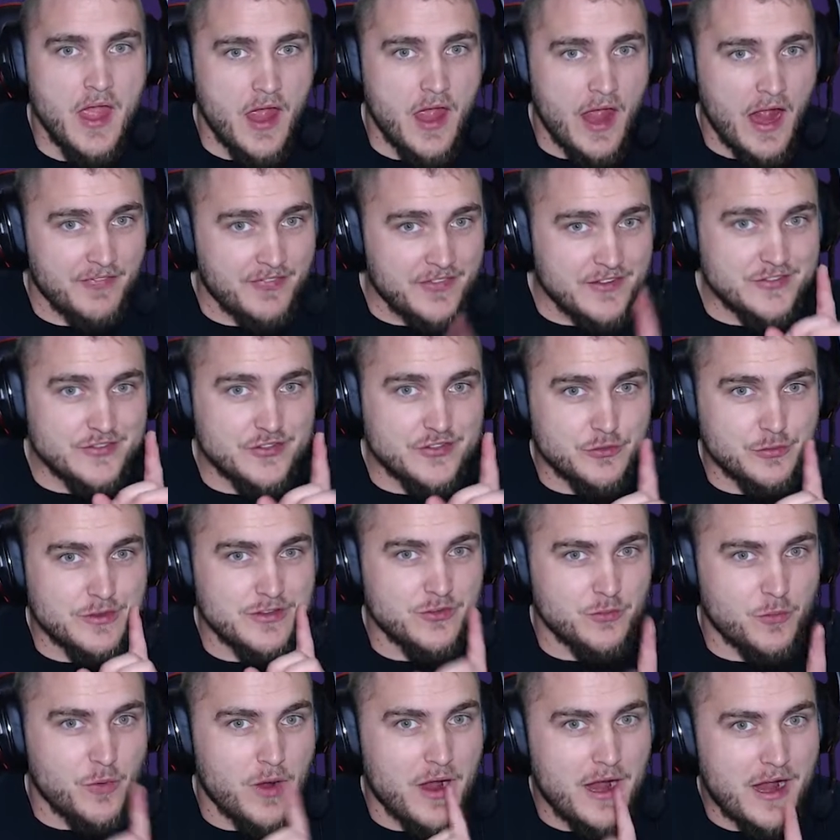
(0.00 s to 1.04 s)
And this is the
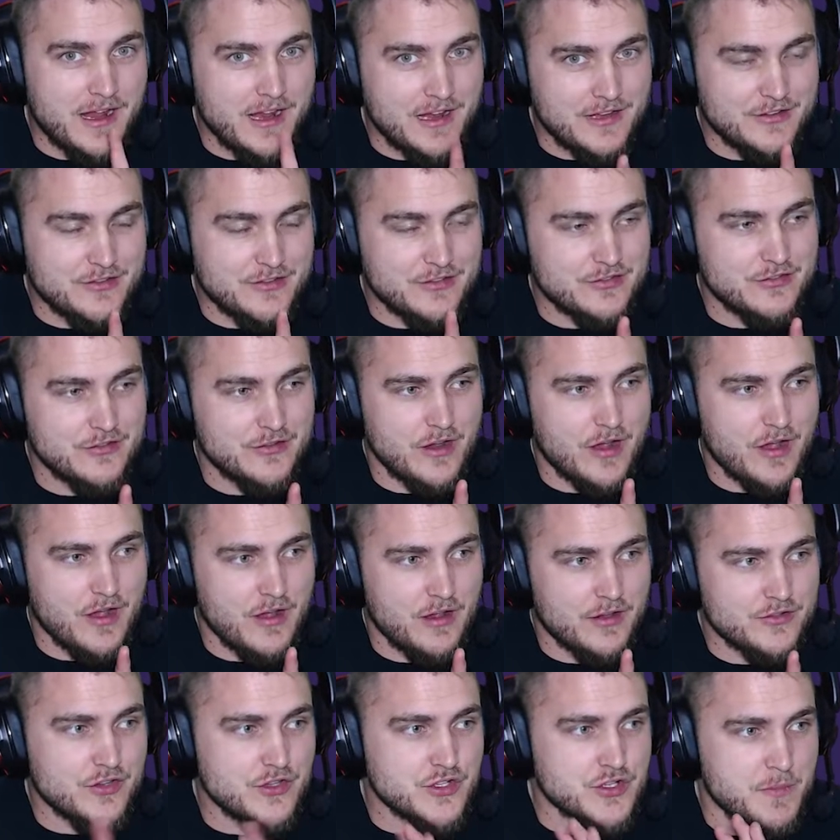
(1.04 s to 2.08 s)
reason why it's
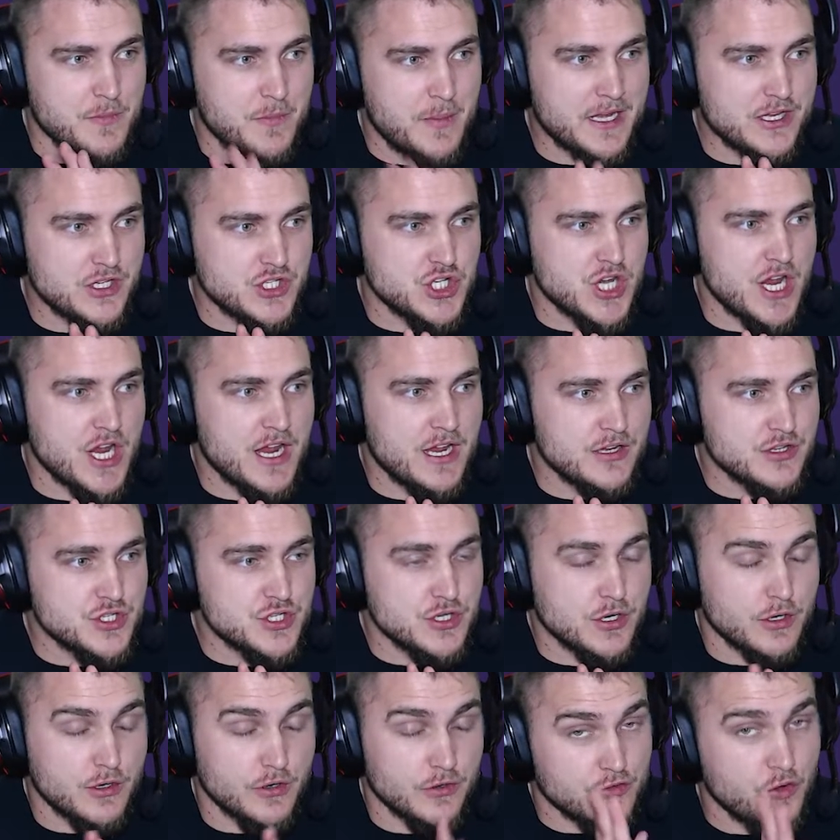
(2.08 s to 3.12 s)
such a meta change,
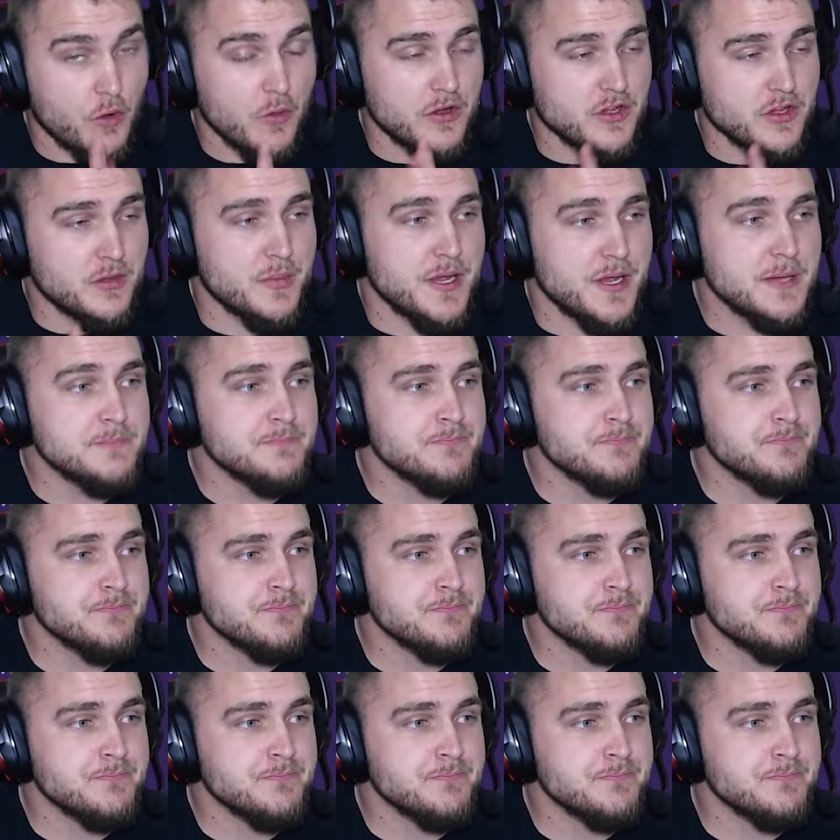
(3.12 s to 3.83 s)
or it's going to be,